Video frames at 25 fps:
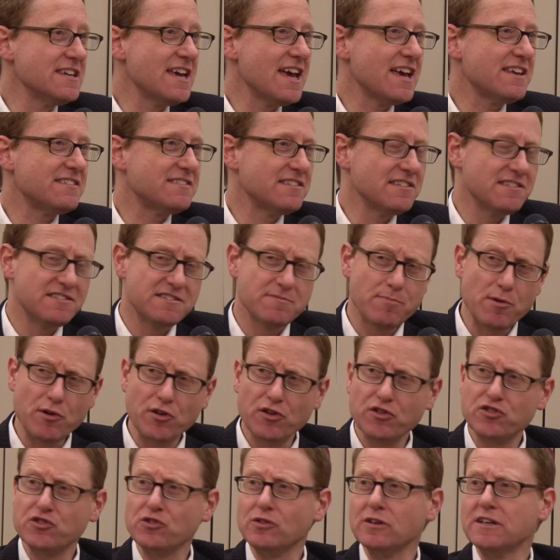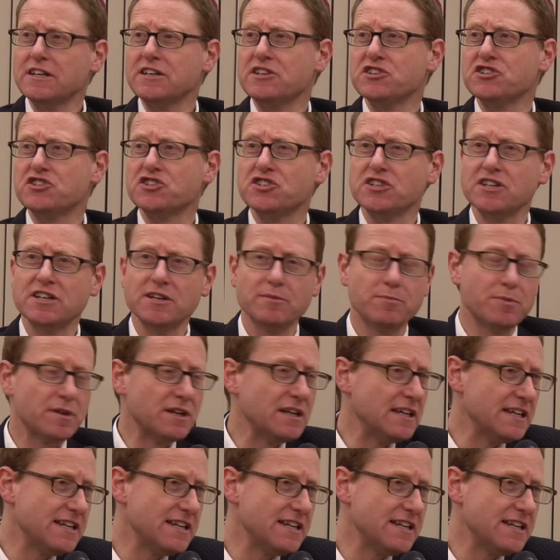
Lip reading: is spiritual leadership and